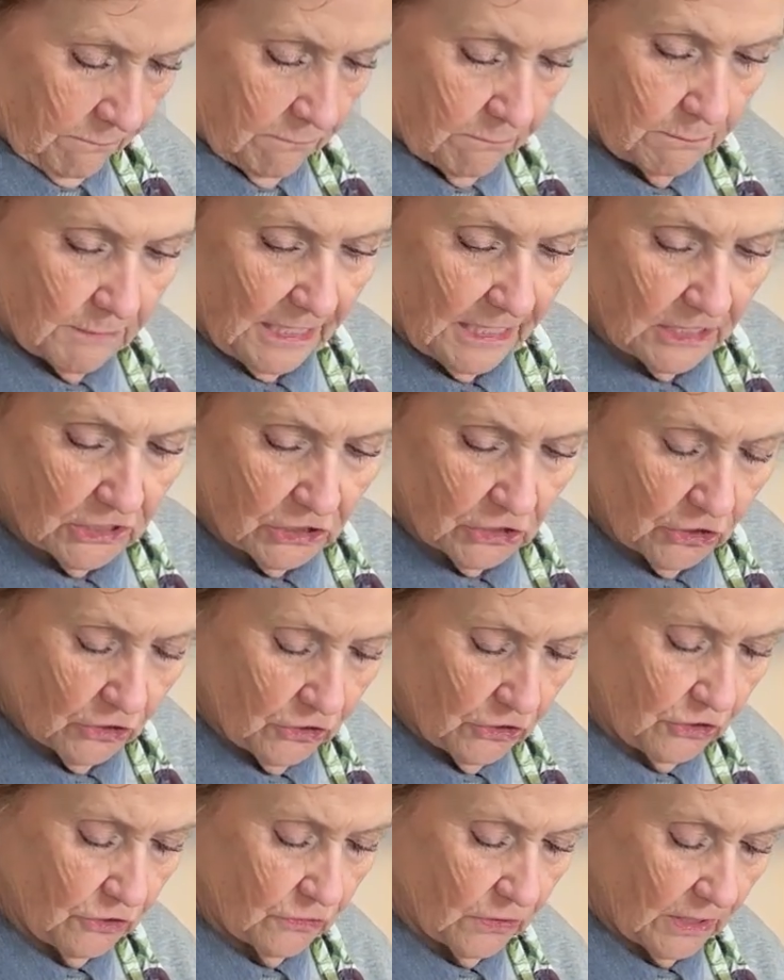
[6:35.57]
Make sure
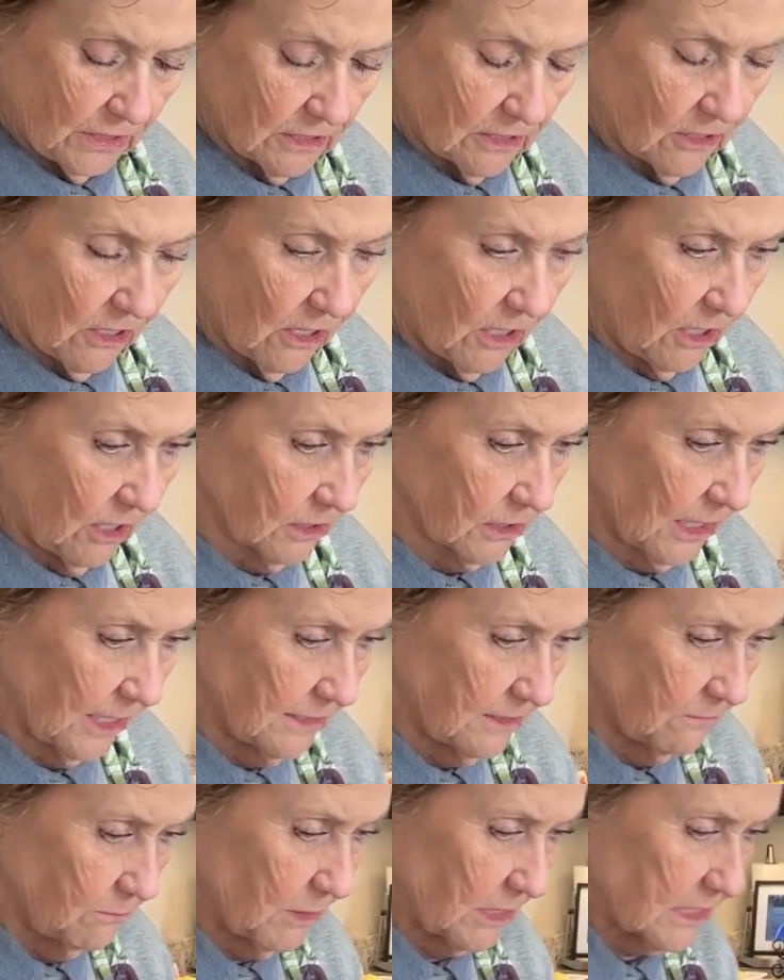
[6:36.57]
you get it all
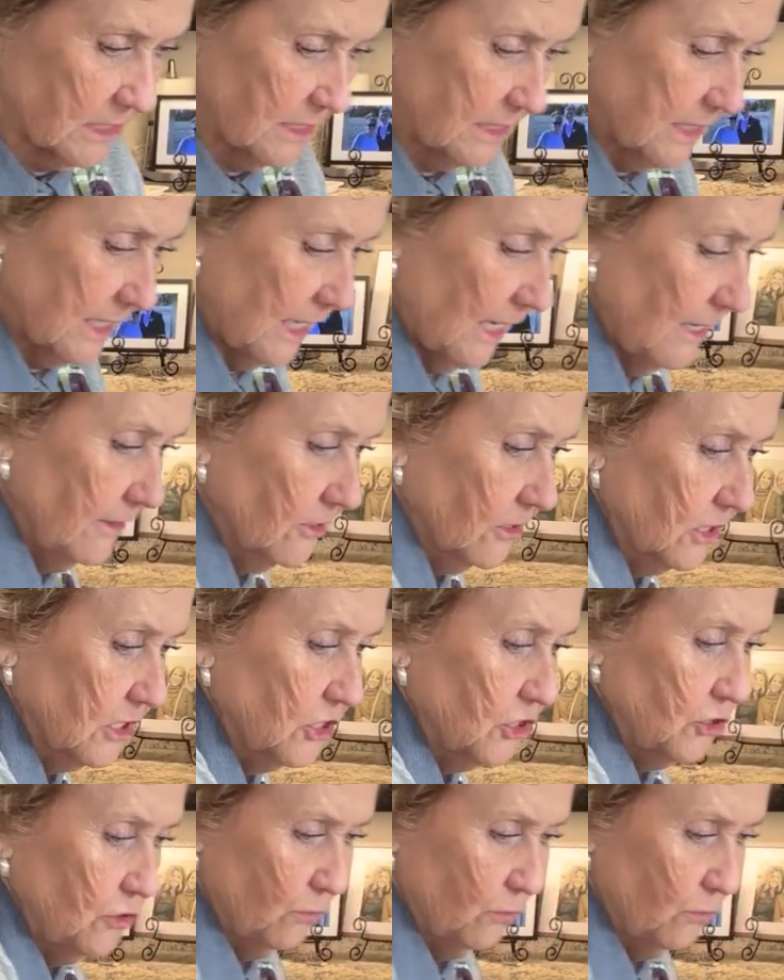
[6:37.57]
kind of mixed together because you